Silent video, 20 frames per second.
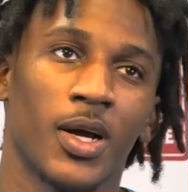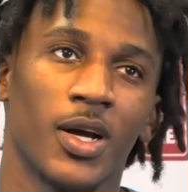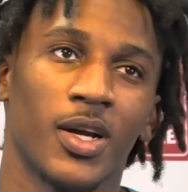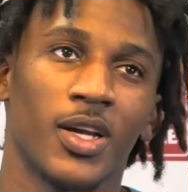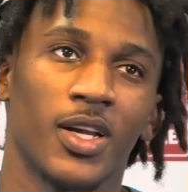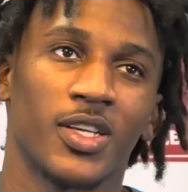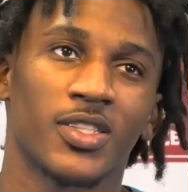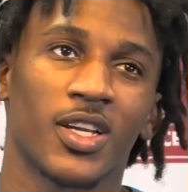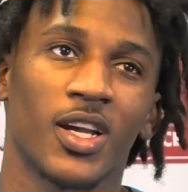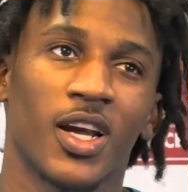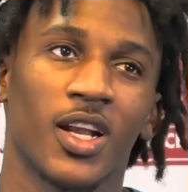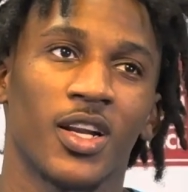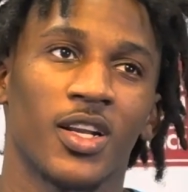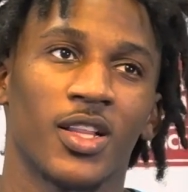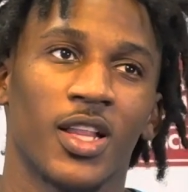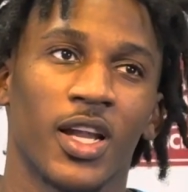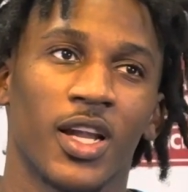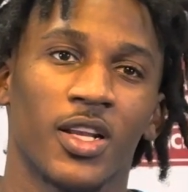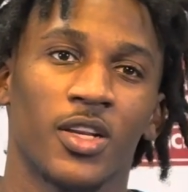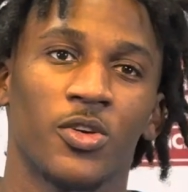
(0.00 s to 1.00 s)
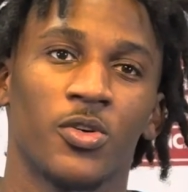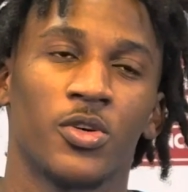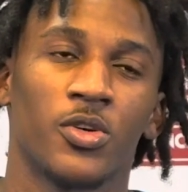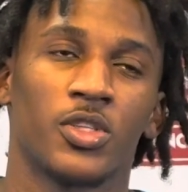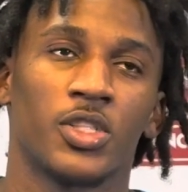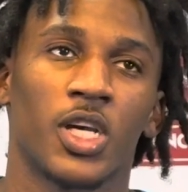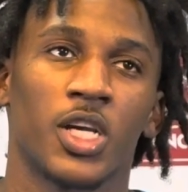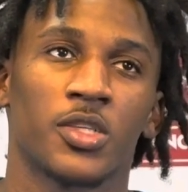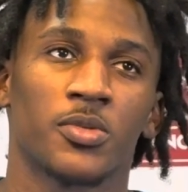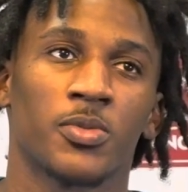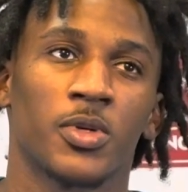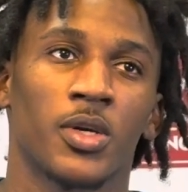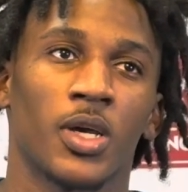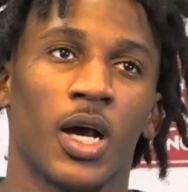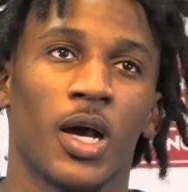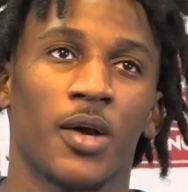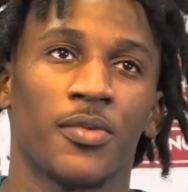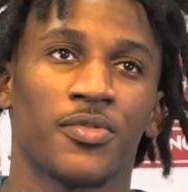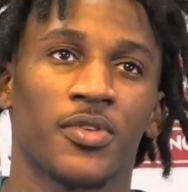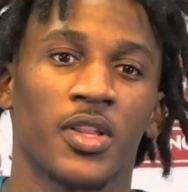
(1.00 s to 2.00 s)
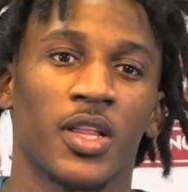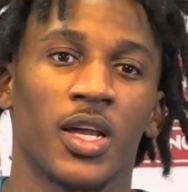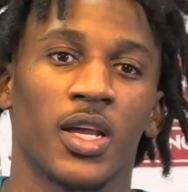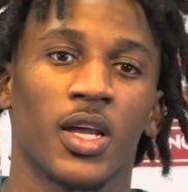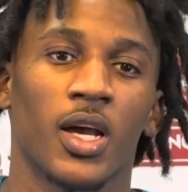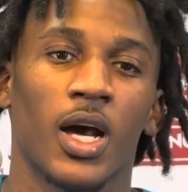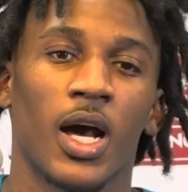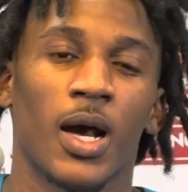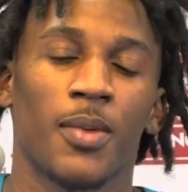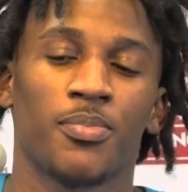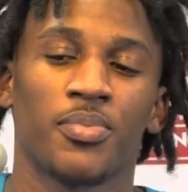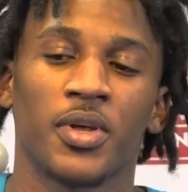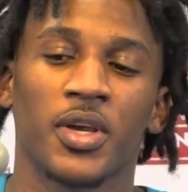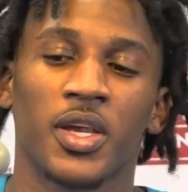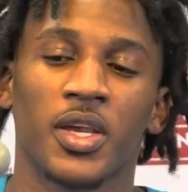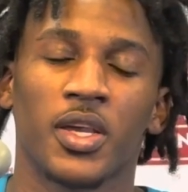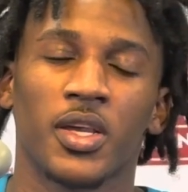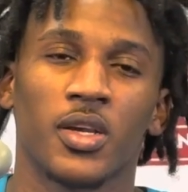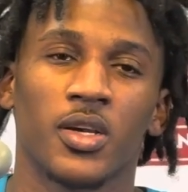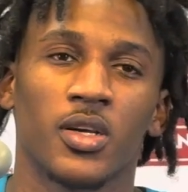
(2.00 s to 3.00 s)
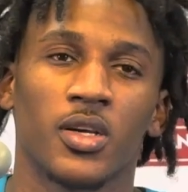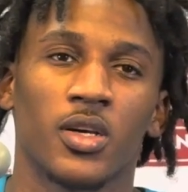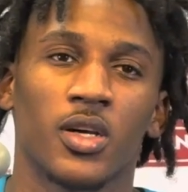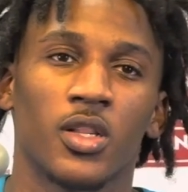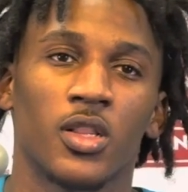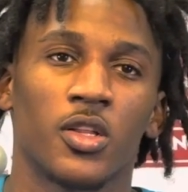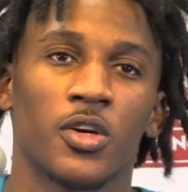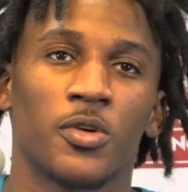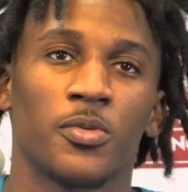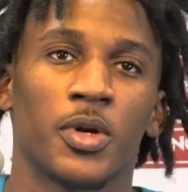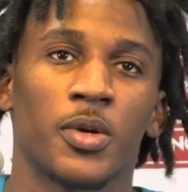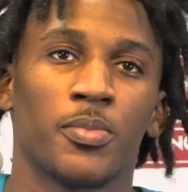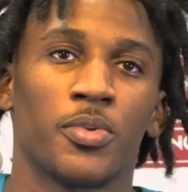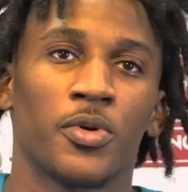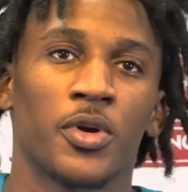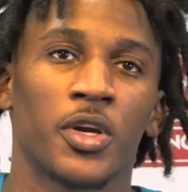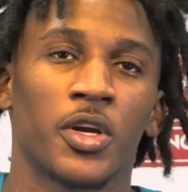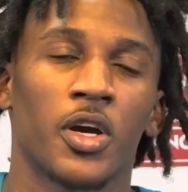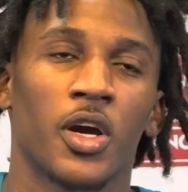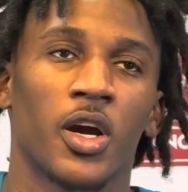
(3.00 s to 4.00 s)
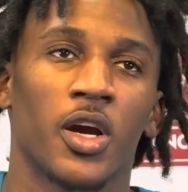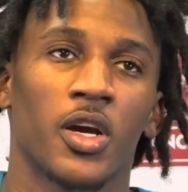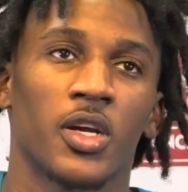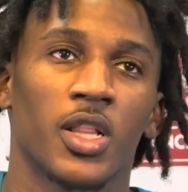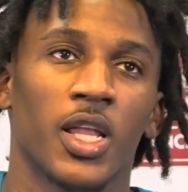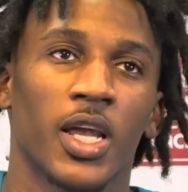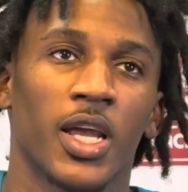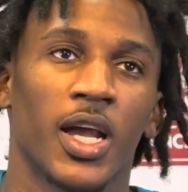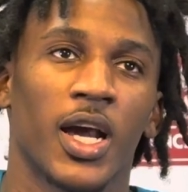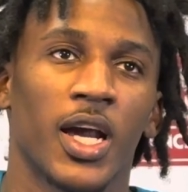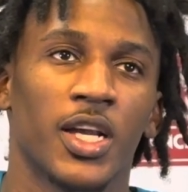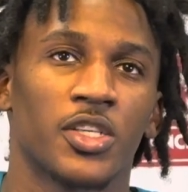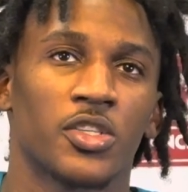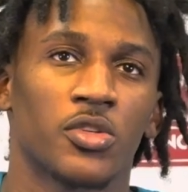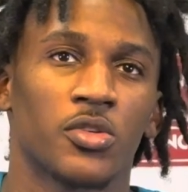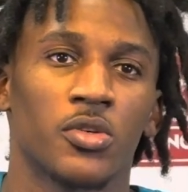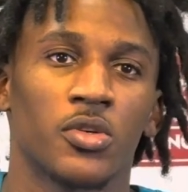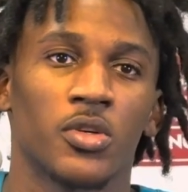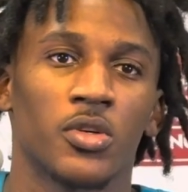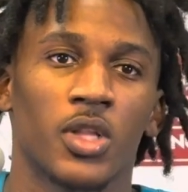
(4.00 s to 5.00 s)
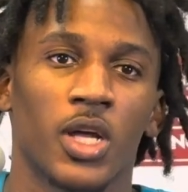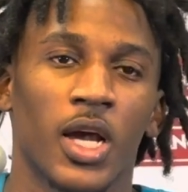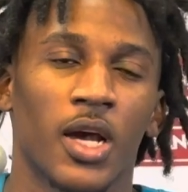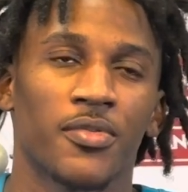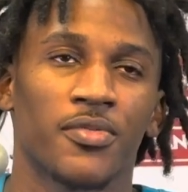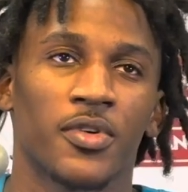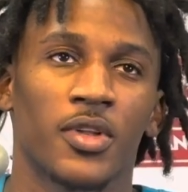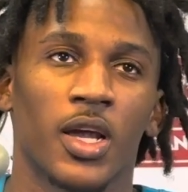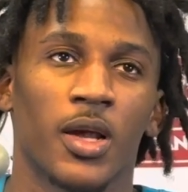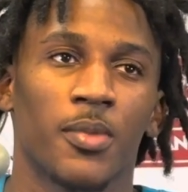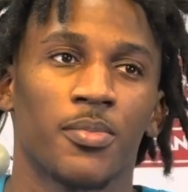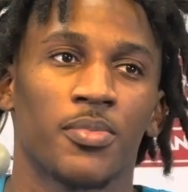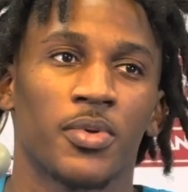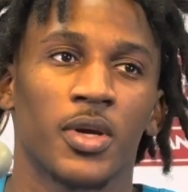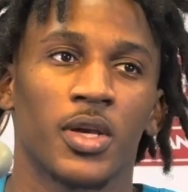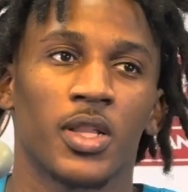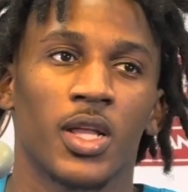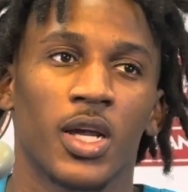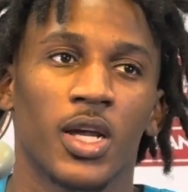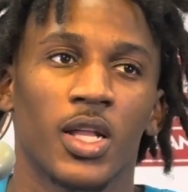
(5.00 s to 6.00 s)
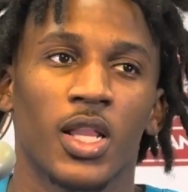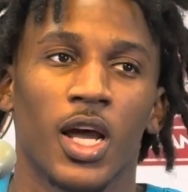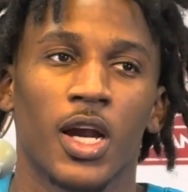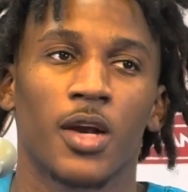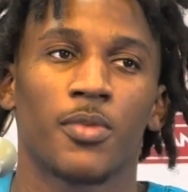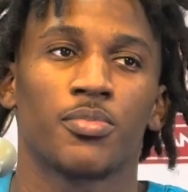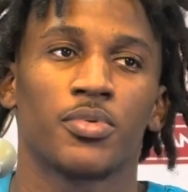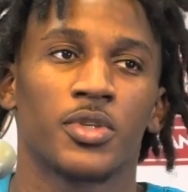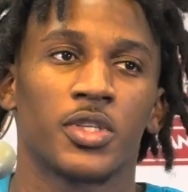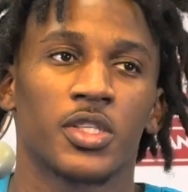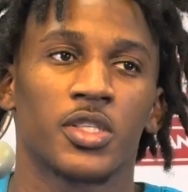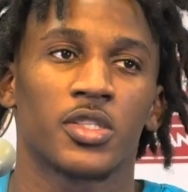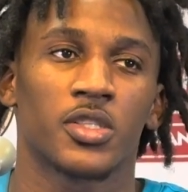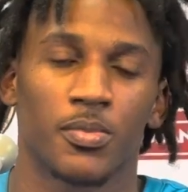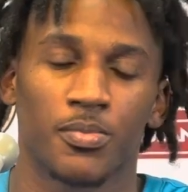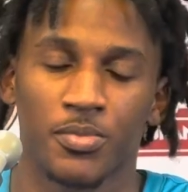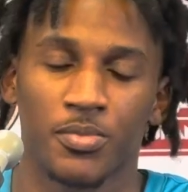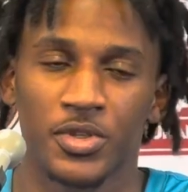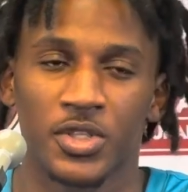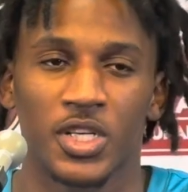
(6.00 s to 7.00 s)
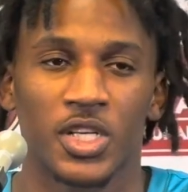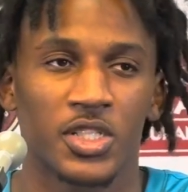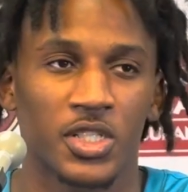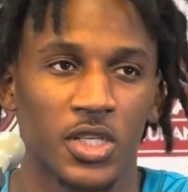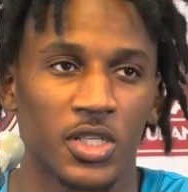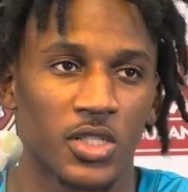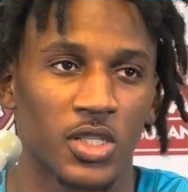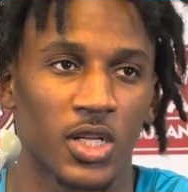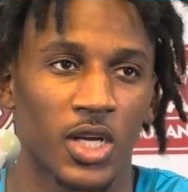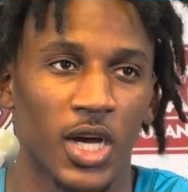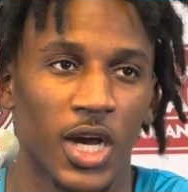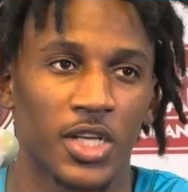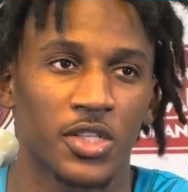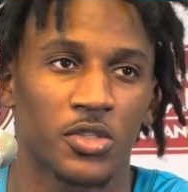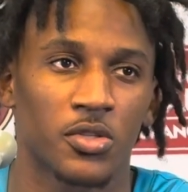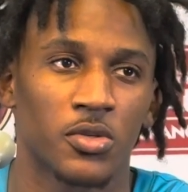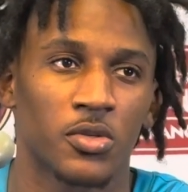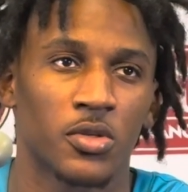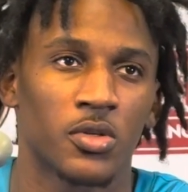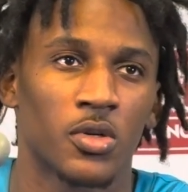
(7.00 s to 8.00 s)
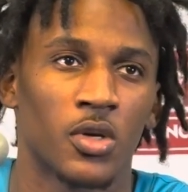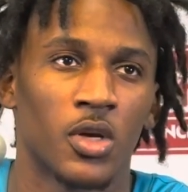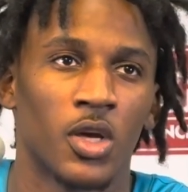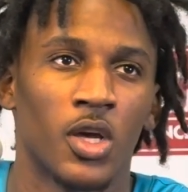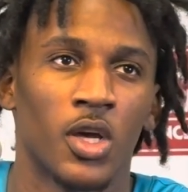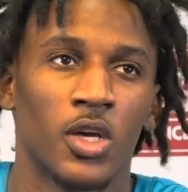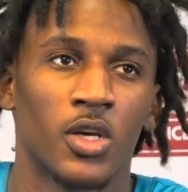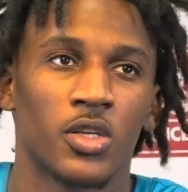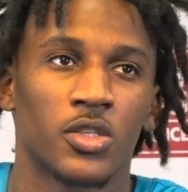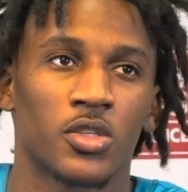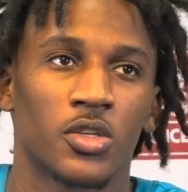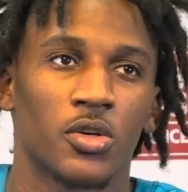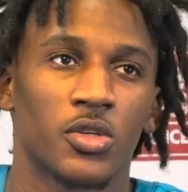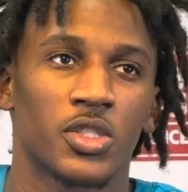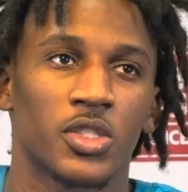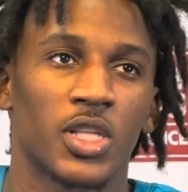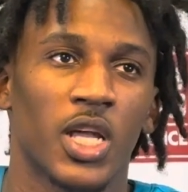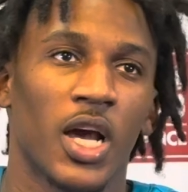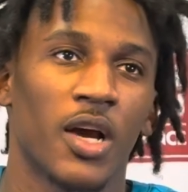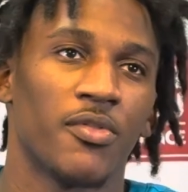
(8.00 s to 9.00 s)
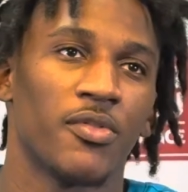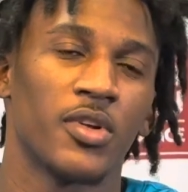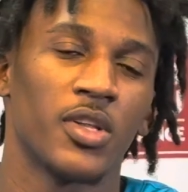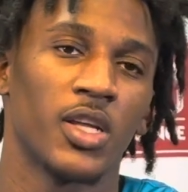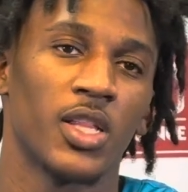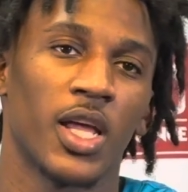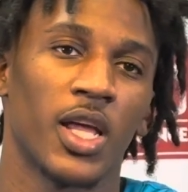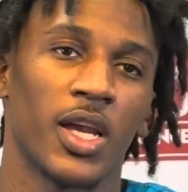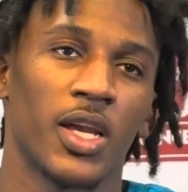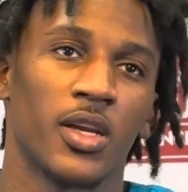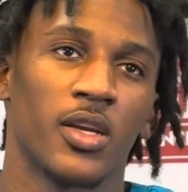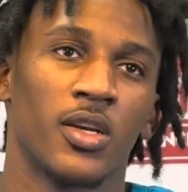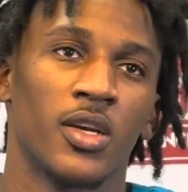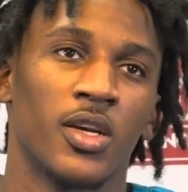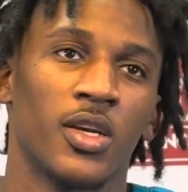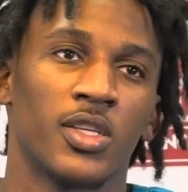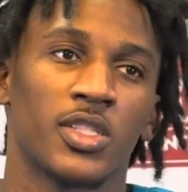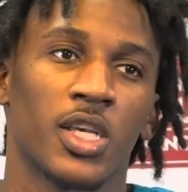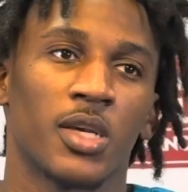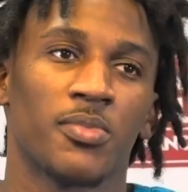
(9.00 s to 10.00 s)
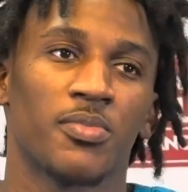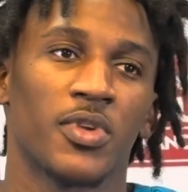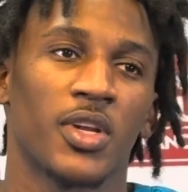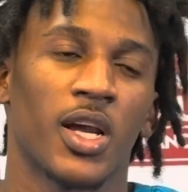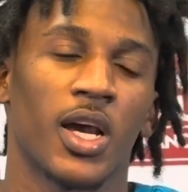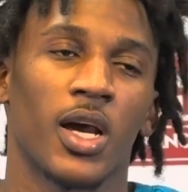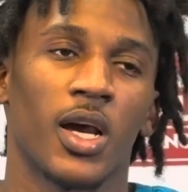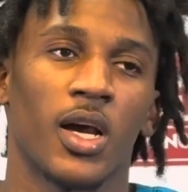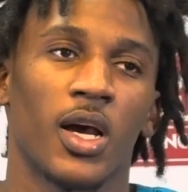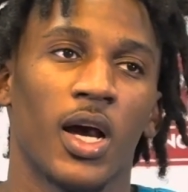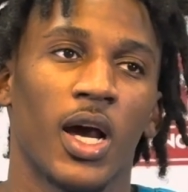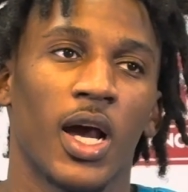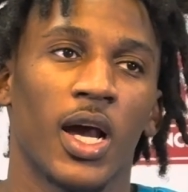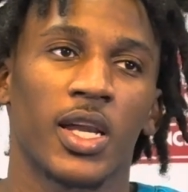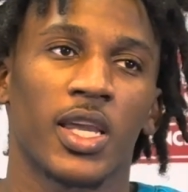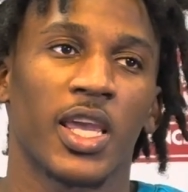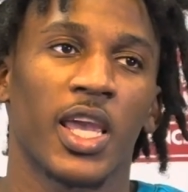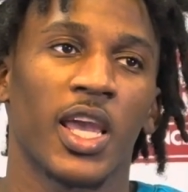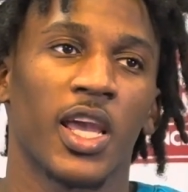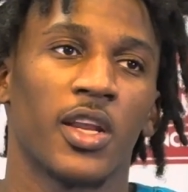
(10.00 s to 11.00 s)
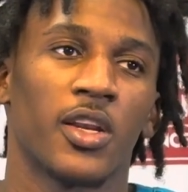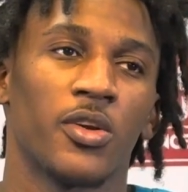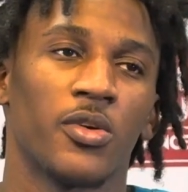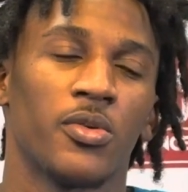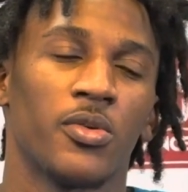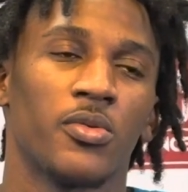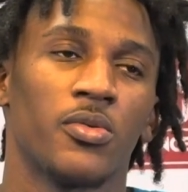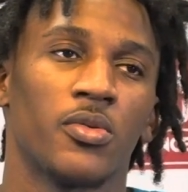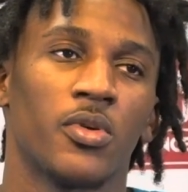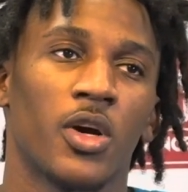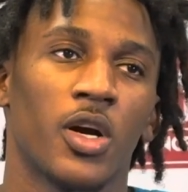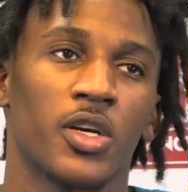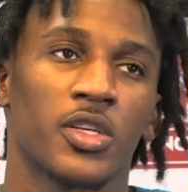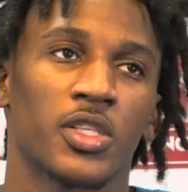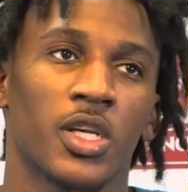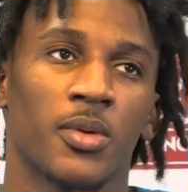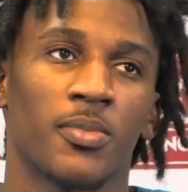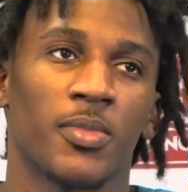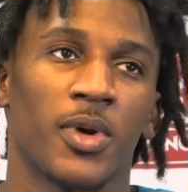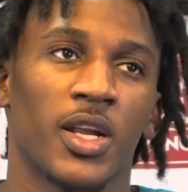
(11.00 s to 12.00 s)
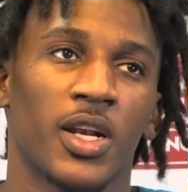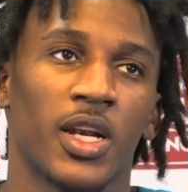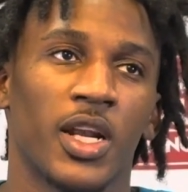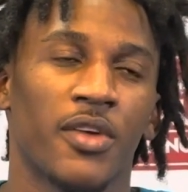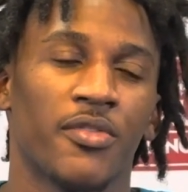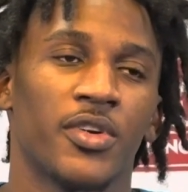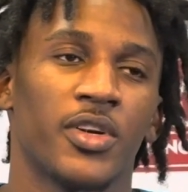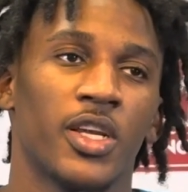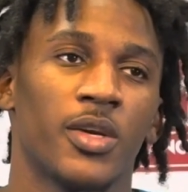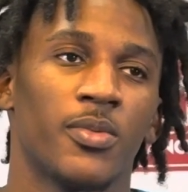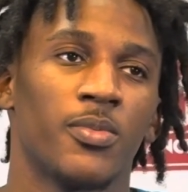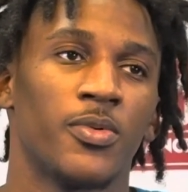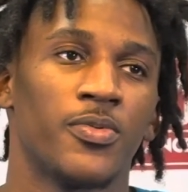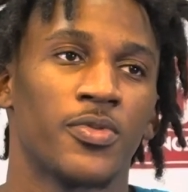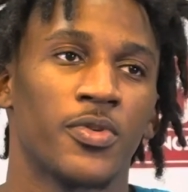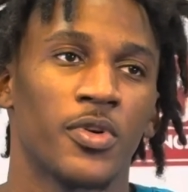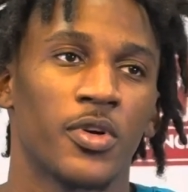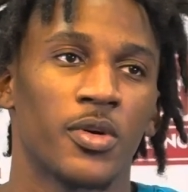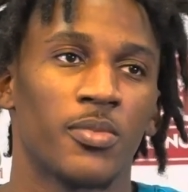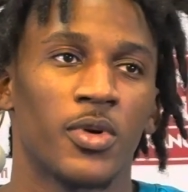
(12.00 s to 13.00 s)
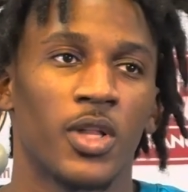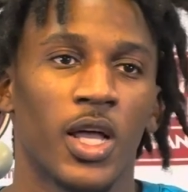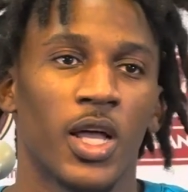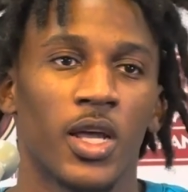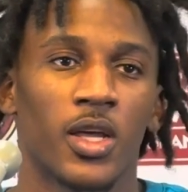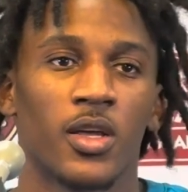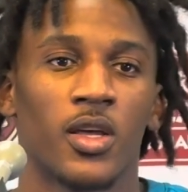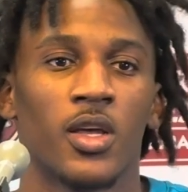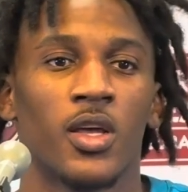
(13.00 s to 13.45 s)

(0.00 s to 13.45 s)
It's kind of like a new adjustment. I feel like I played a little bit of point guard in like high school. Like I feel like I played like a lot of positions in high school. So it's not really like something I can't do or something I never did before, but like